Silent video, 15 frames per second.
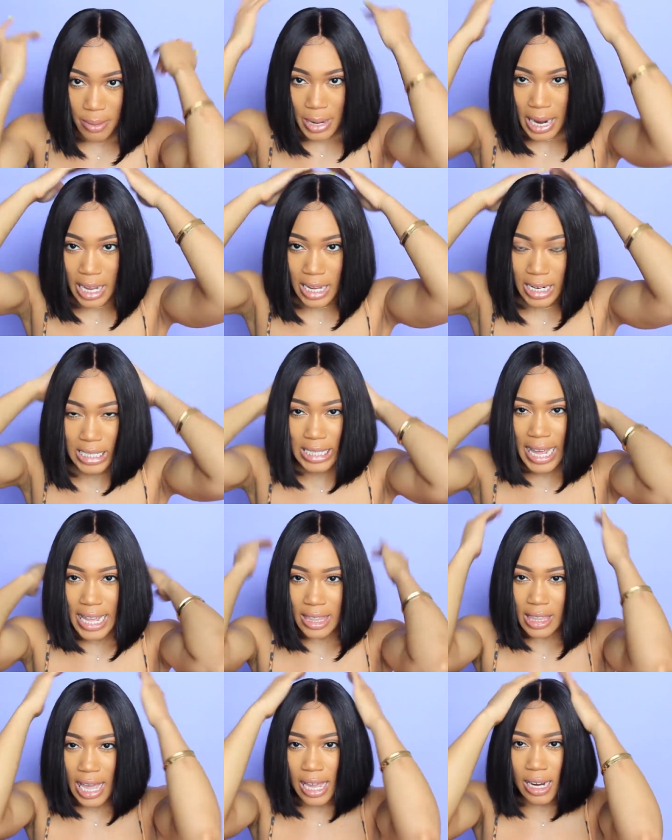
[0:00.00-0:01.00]
I'm not going to
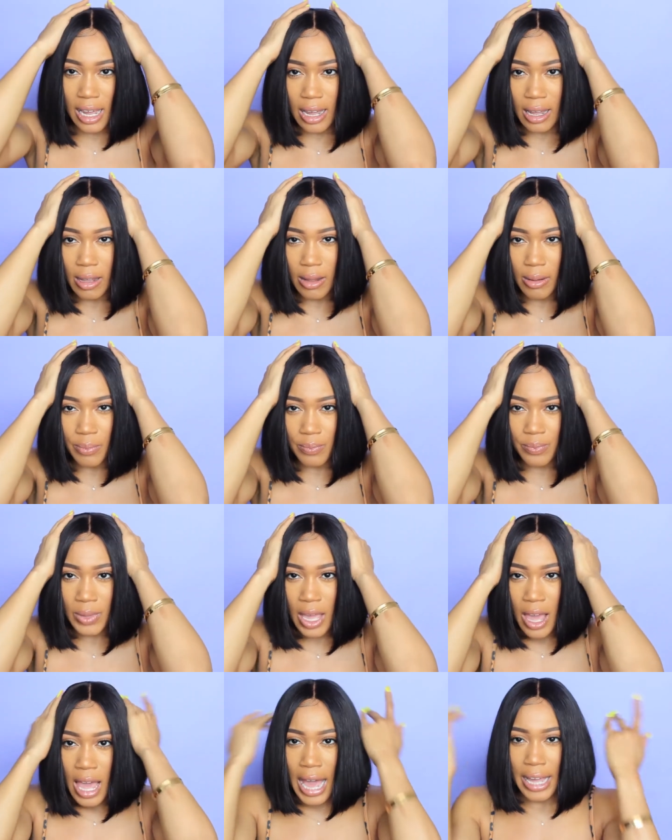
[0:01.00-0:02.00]
take that, um,
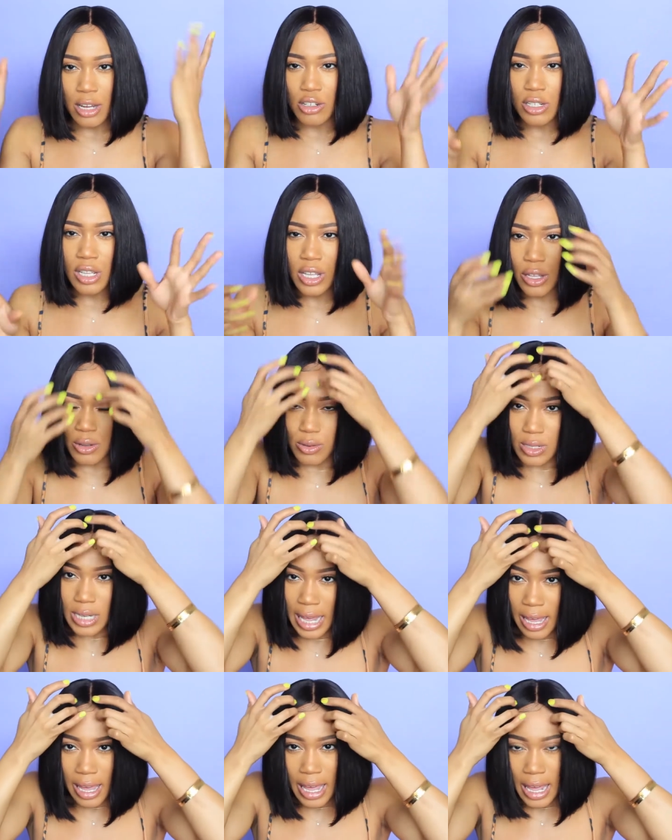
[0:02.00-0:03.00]
I usually use
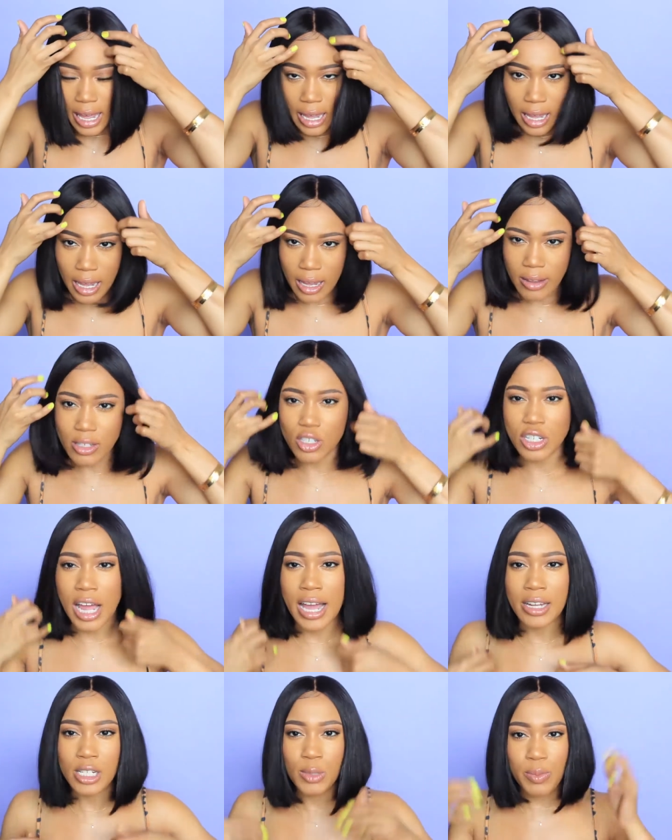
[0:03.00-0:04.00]
like a
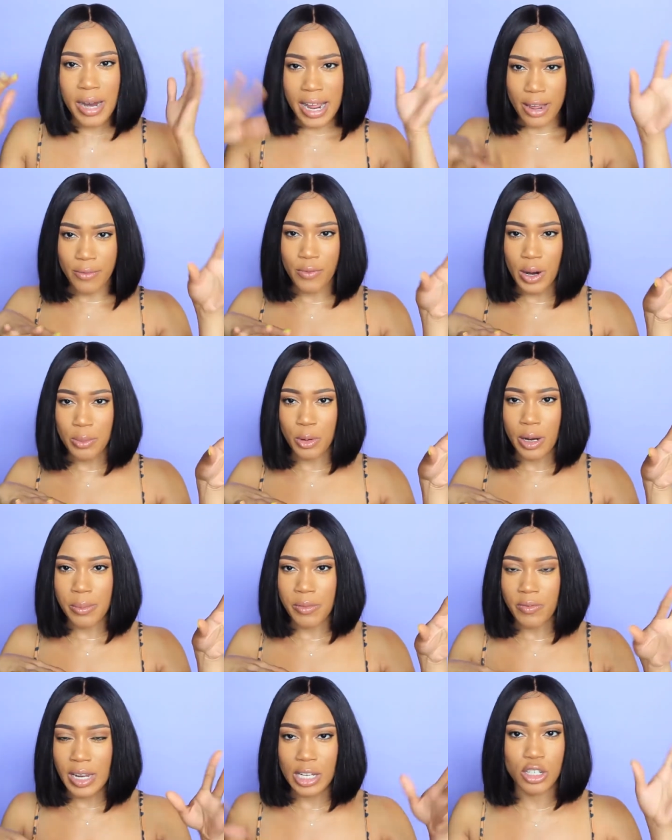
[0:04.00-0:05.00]
shine spray from
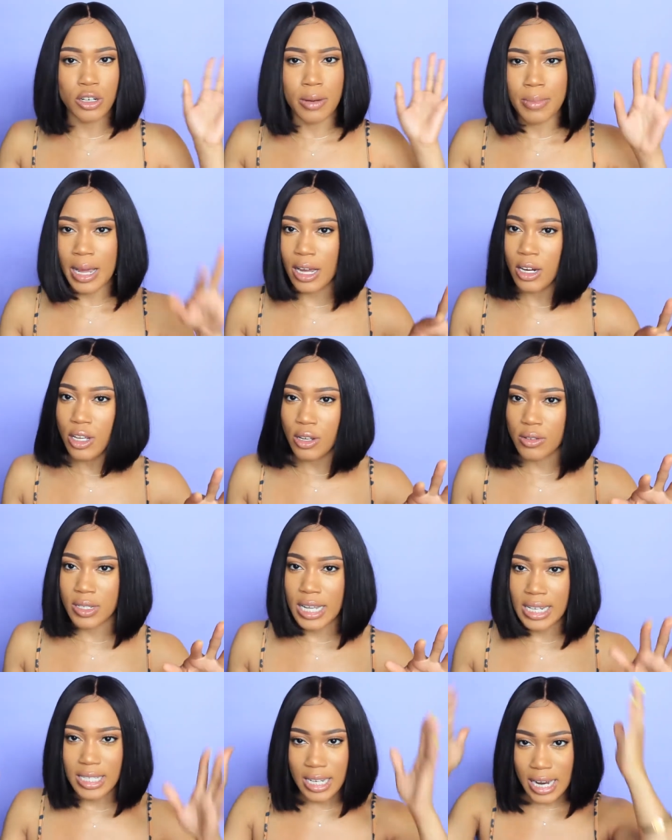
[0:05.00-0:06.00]
Cream of Nature. I'm not going to use
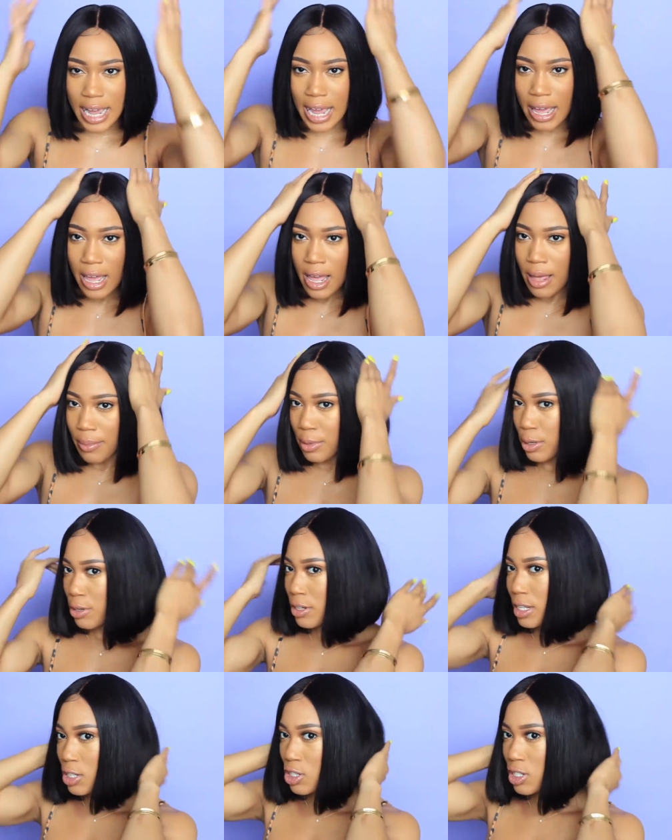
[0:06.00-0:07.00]
that today.
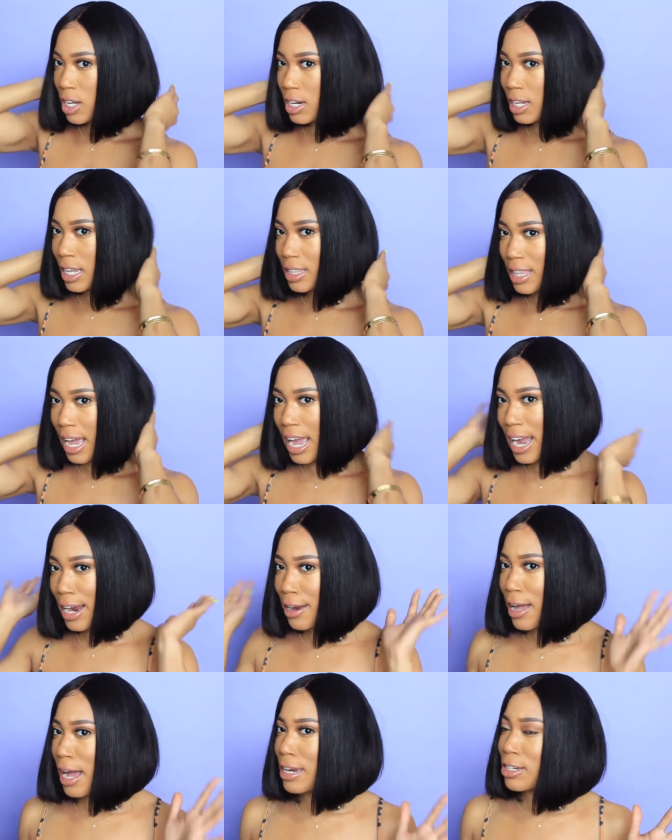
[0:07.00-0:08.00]
literally just going to let the
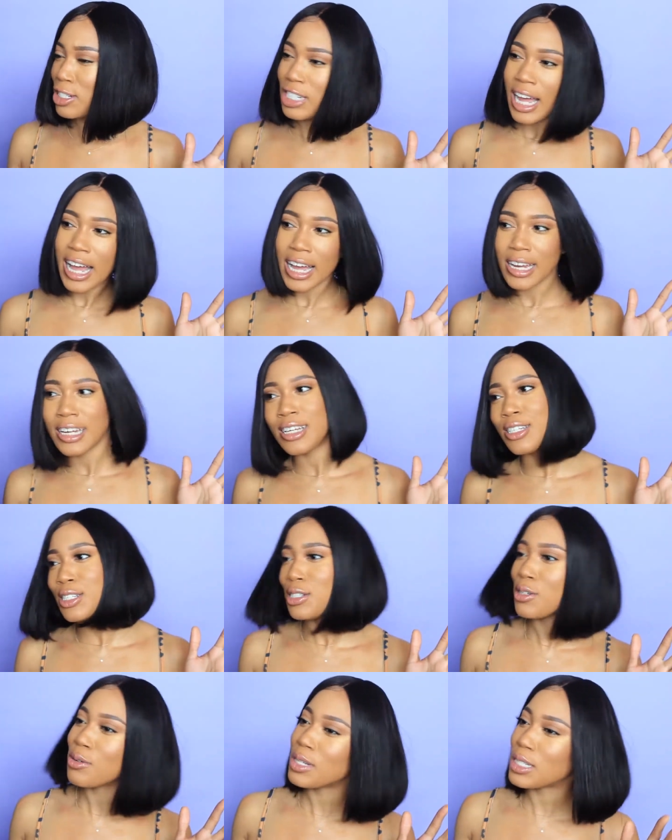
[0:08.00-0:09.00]
hair kind of shine
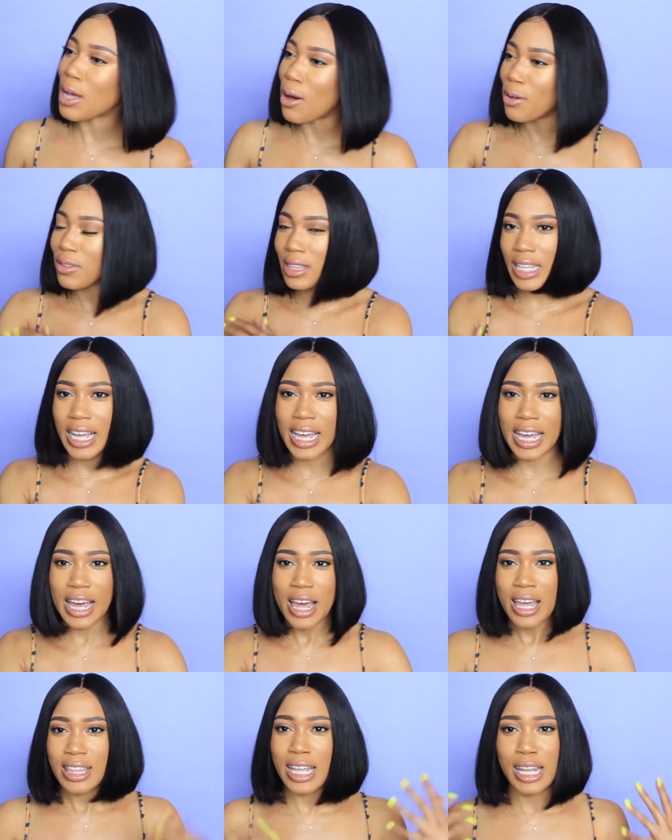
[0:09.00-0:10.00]
and do its own thing.
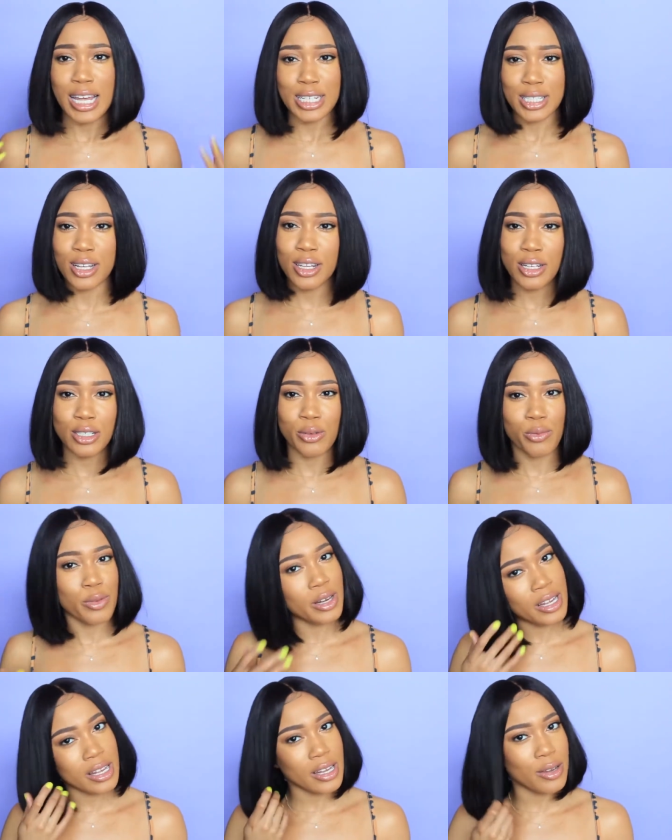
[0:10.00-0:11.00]
The luster looks
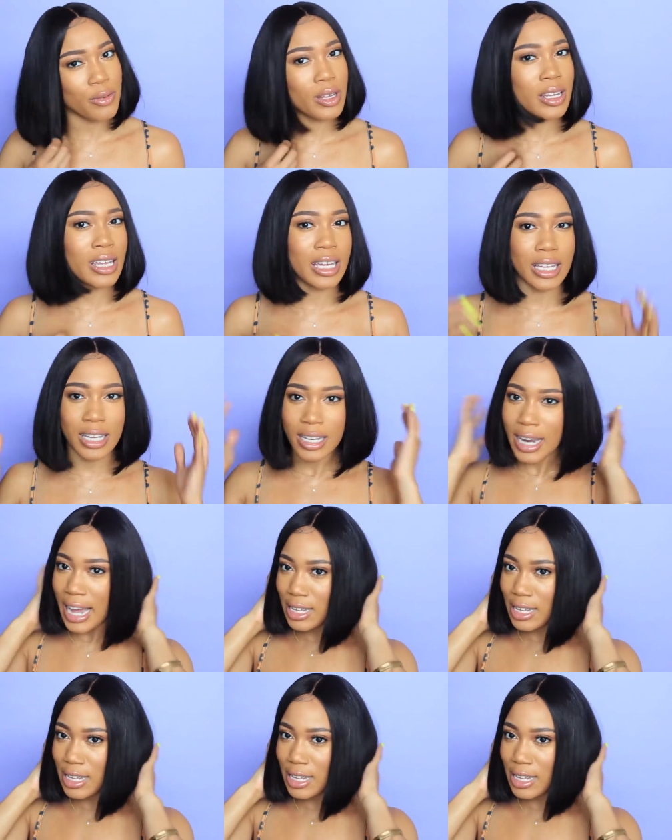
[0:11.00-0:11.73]
really, really good.